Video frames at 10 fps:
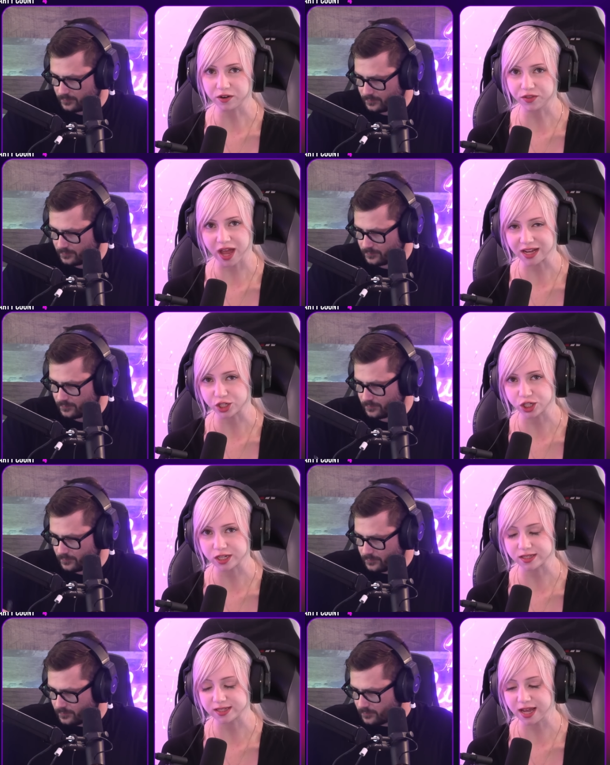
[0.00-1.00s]
Speaker 1: of that,
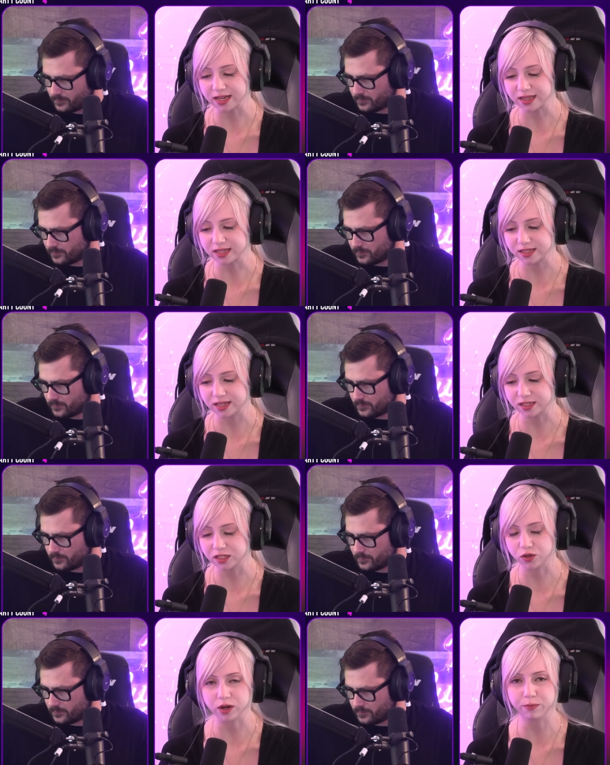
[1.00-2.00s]
she said in this
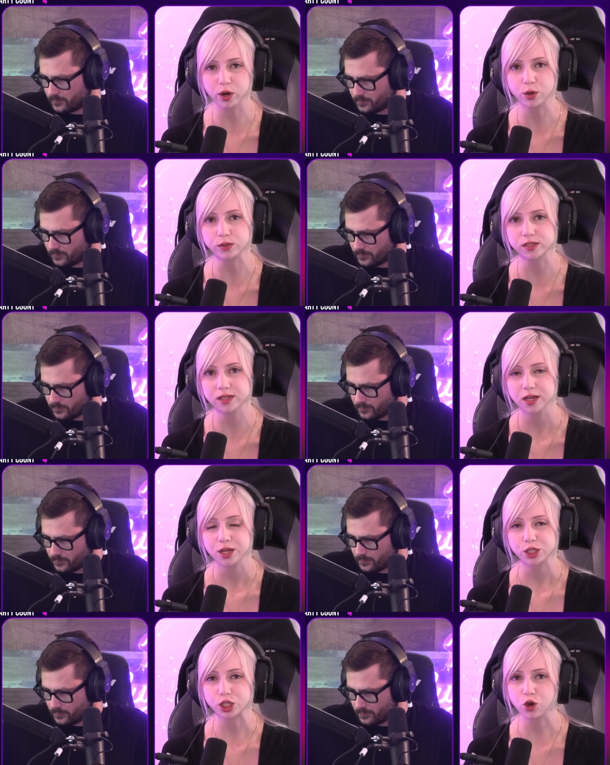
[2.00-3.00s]
Instagram post,
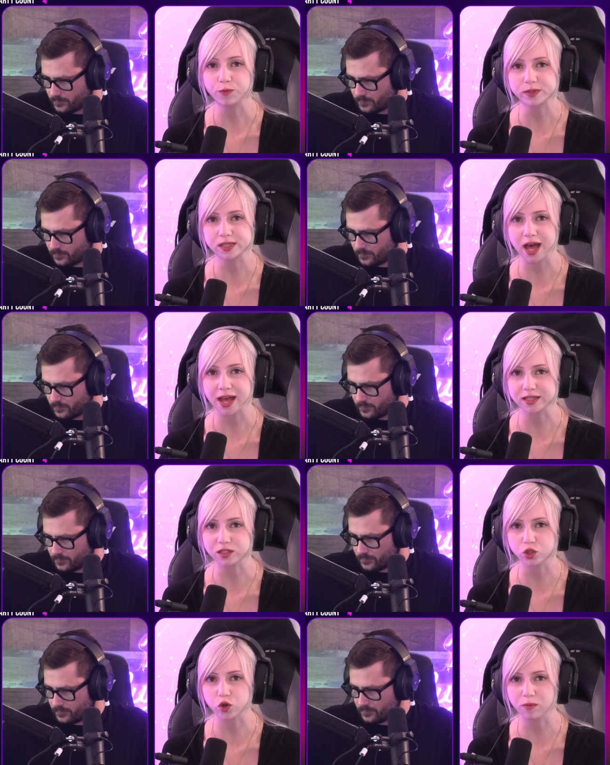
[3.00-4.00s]
she hopes
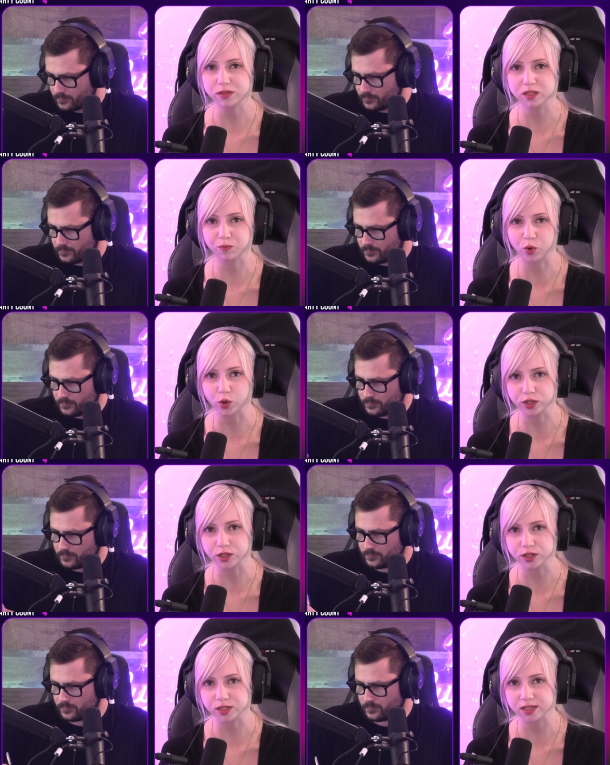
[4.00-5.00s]
that Trump's
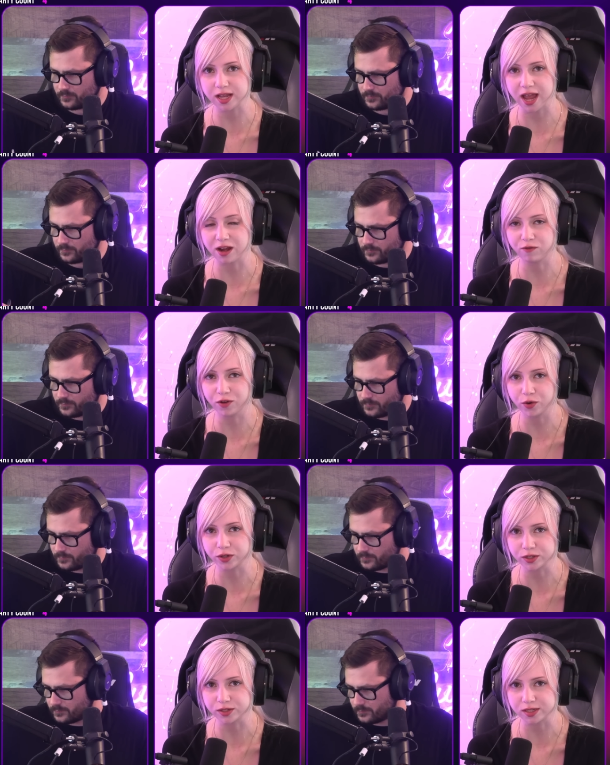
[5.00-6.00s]
supporters and
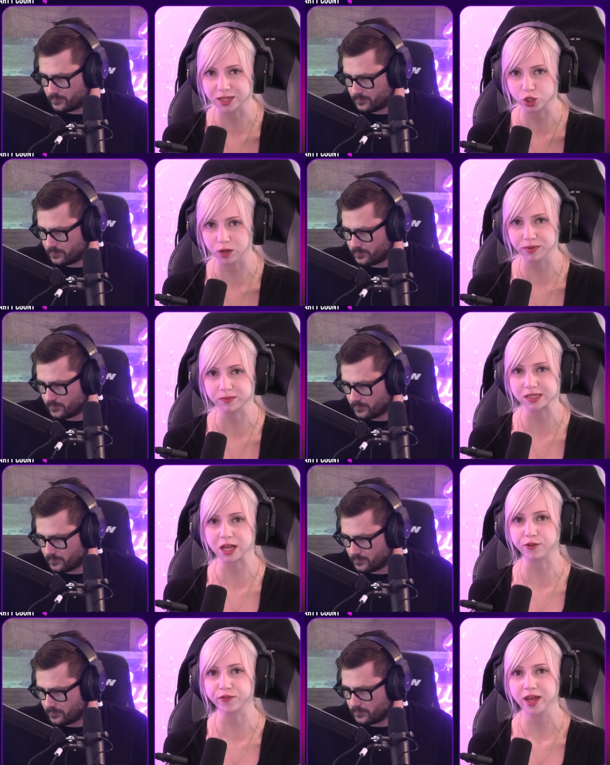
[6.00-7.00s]
voters and Trump
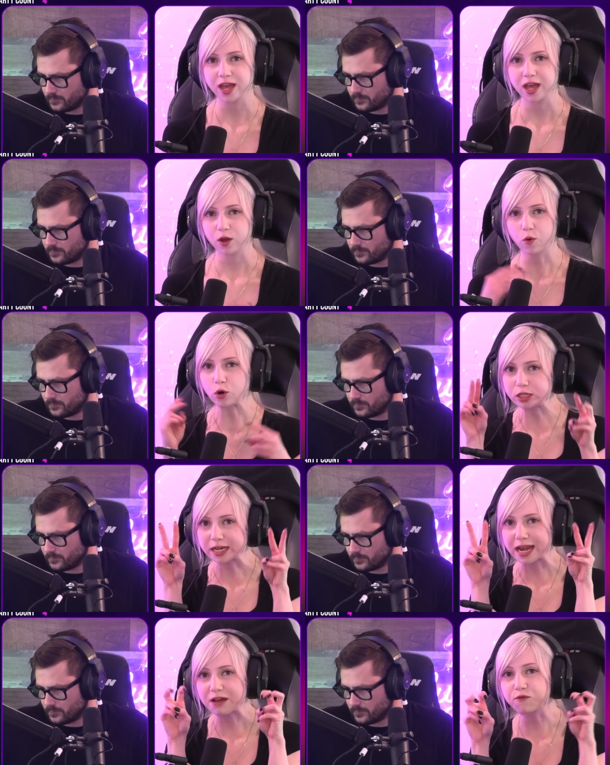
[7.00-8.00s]
himself quote
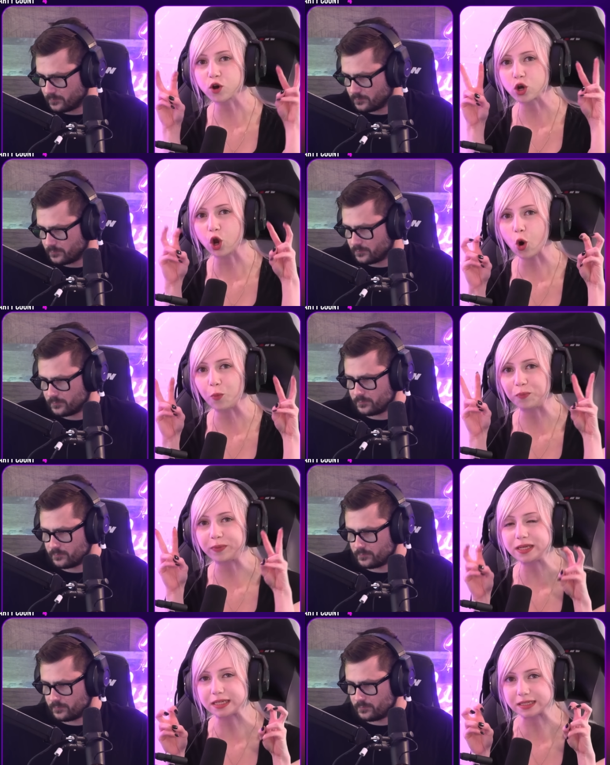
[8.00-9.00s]
never know
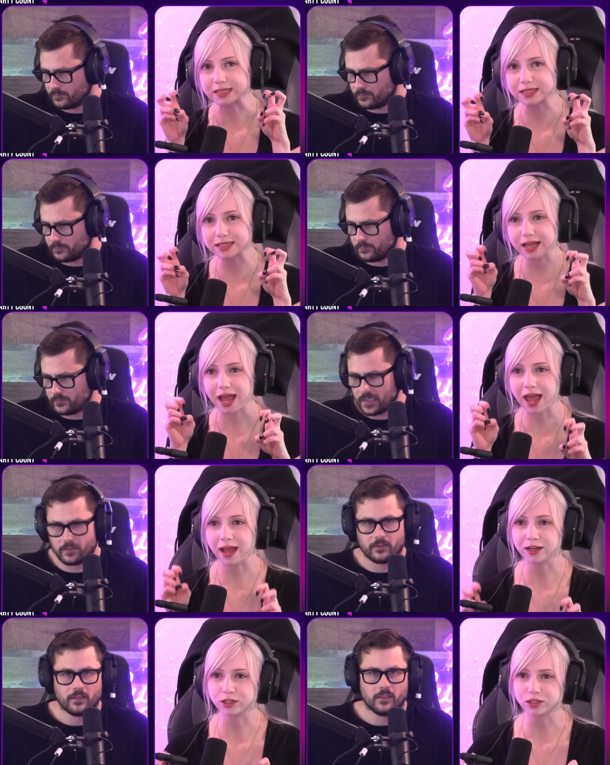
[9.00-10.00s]
peace
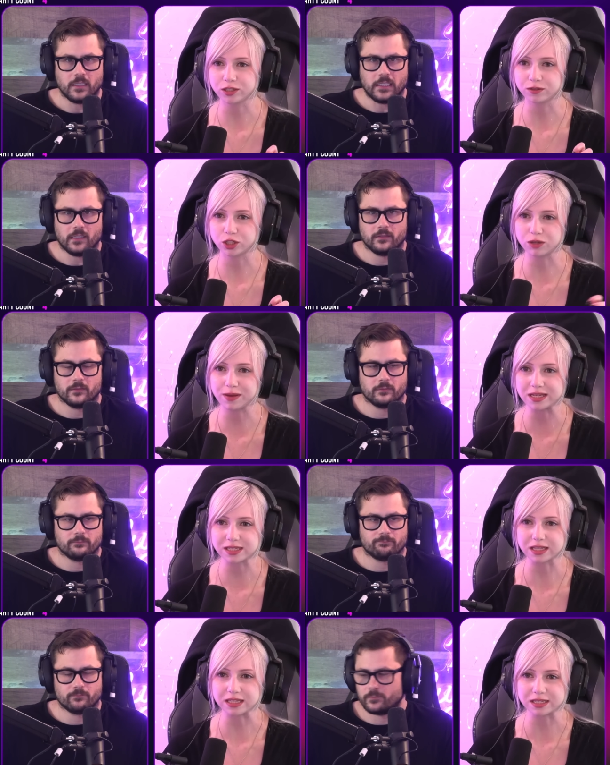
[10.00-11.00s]
and she
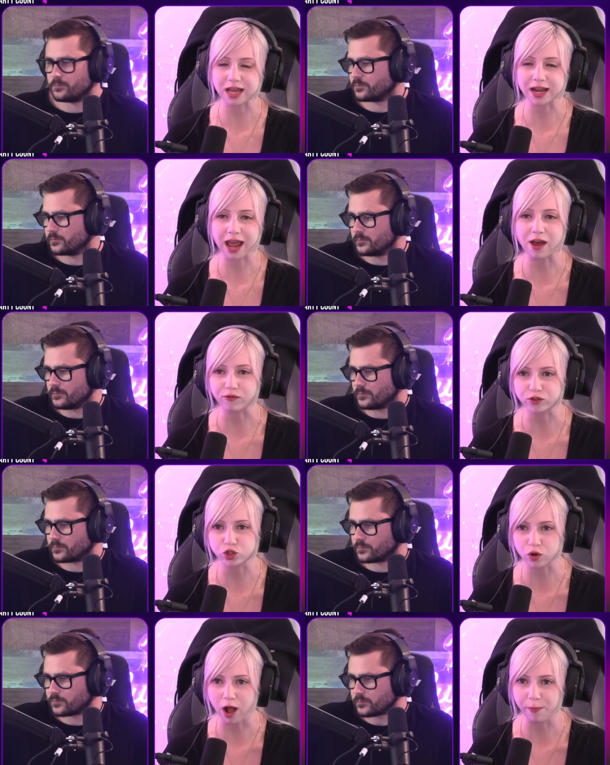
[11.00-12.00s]
basically said f
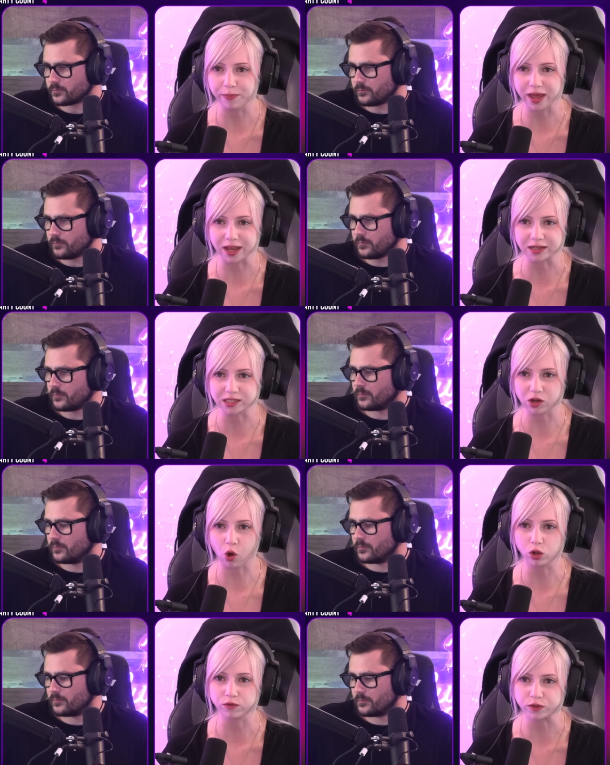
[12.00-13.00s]
trump and all of